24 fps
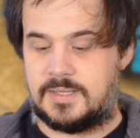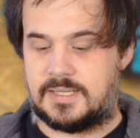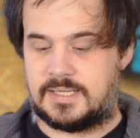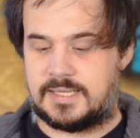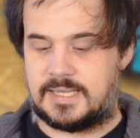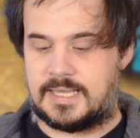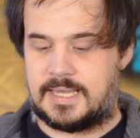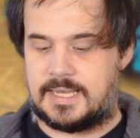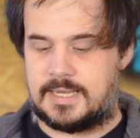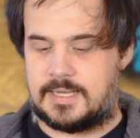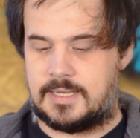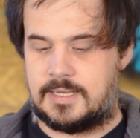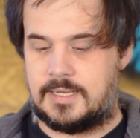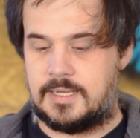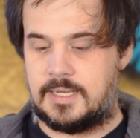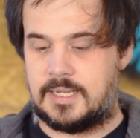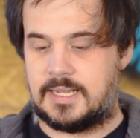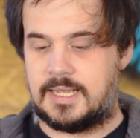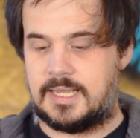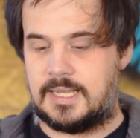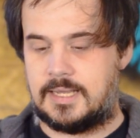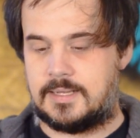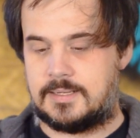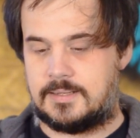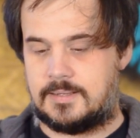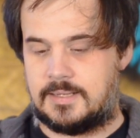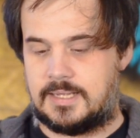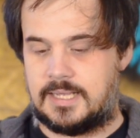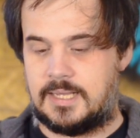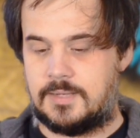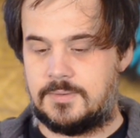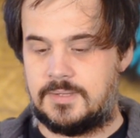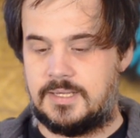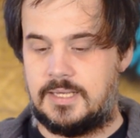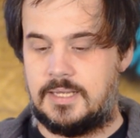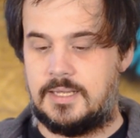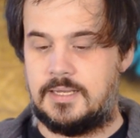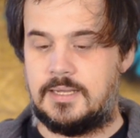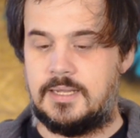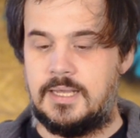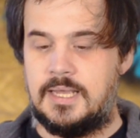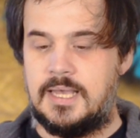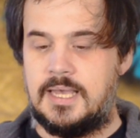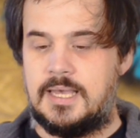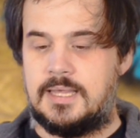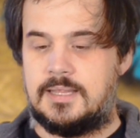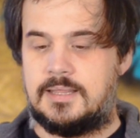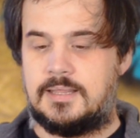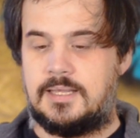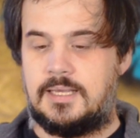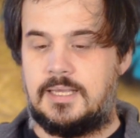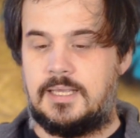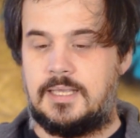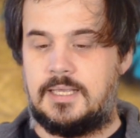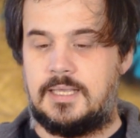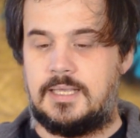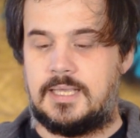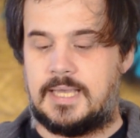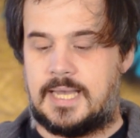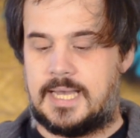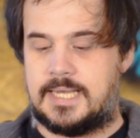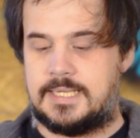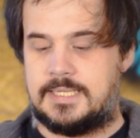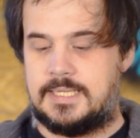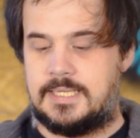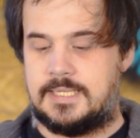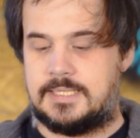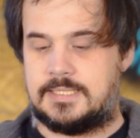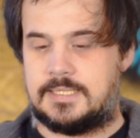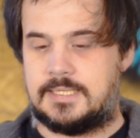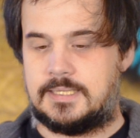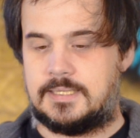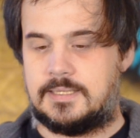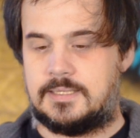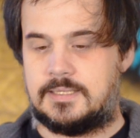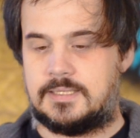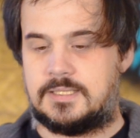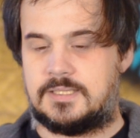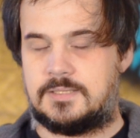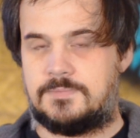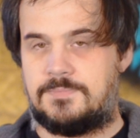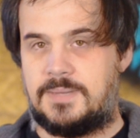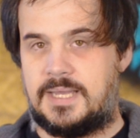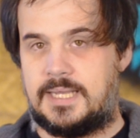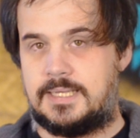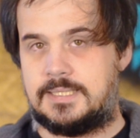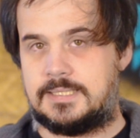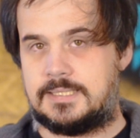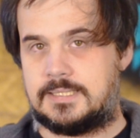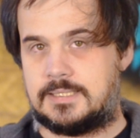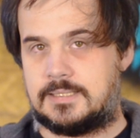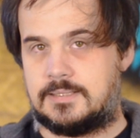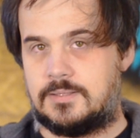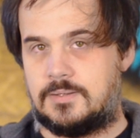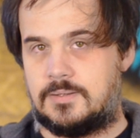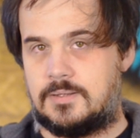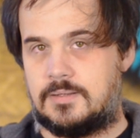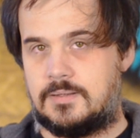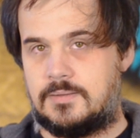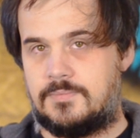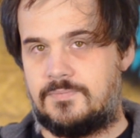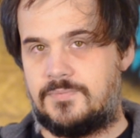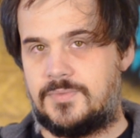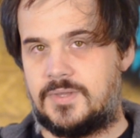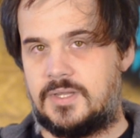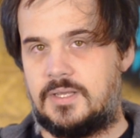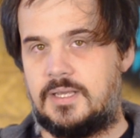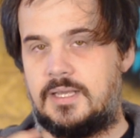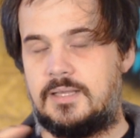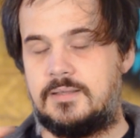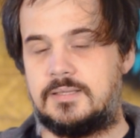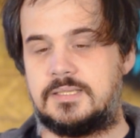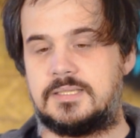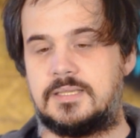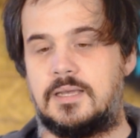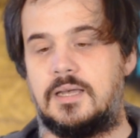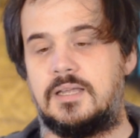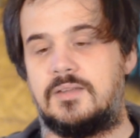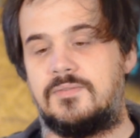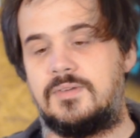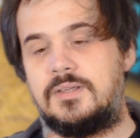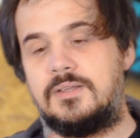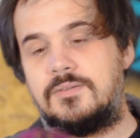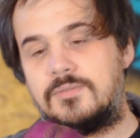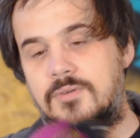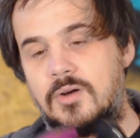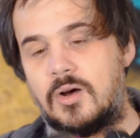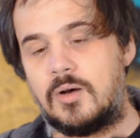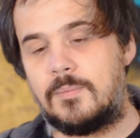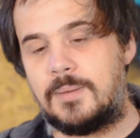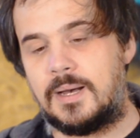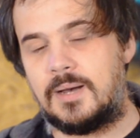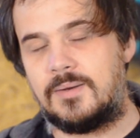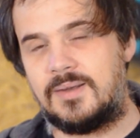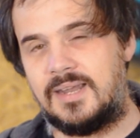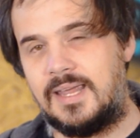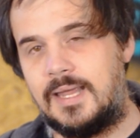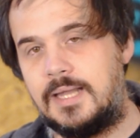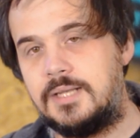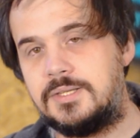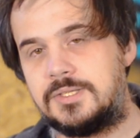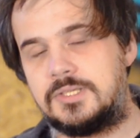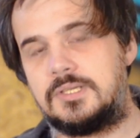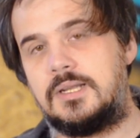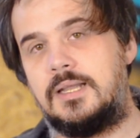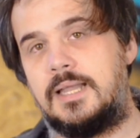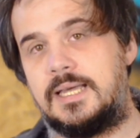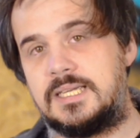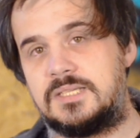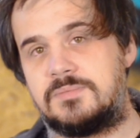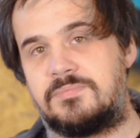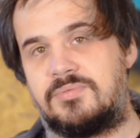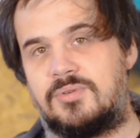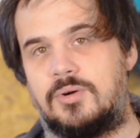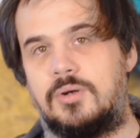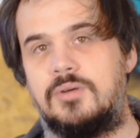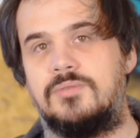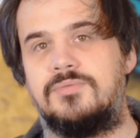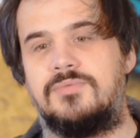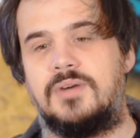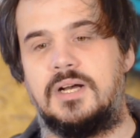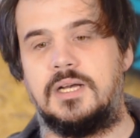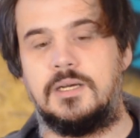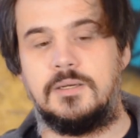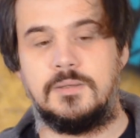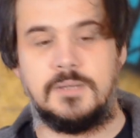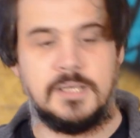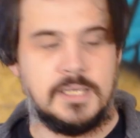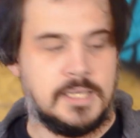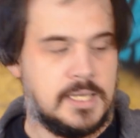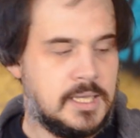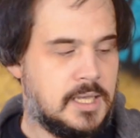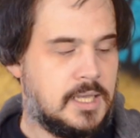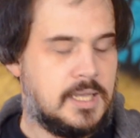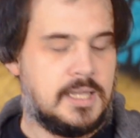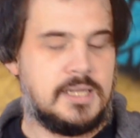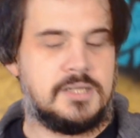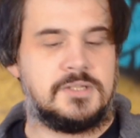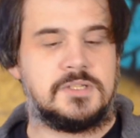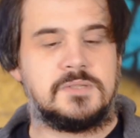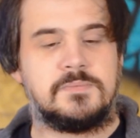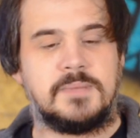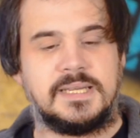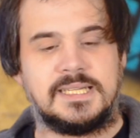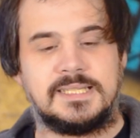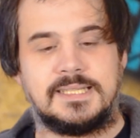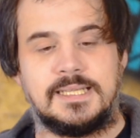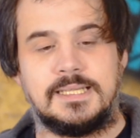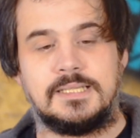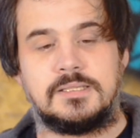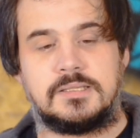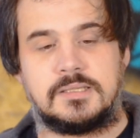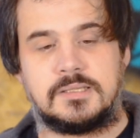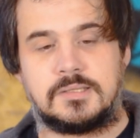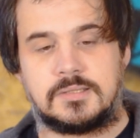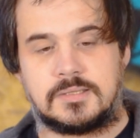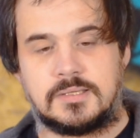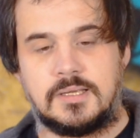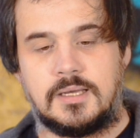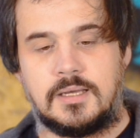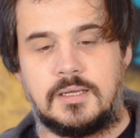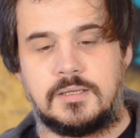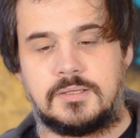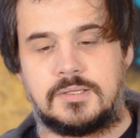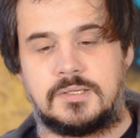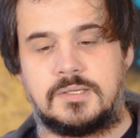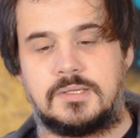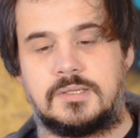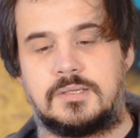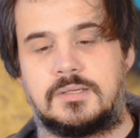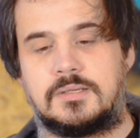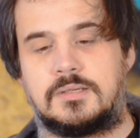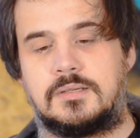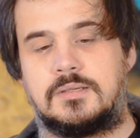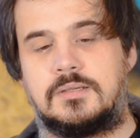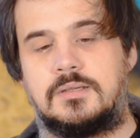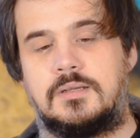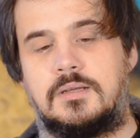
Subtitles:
count in the added space either side of it, you've got about an inch less profile, and just makes these such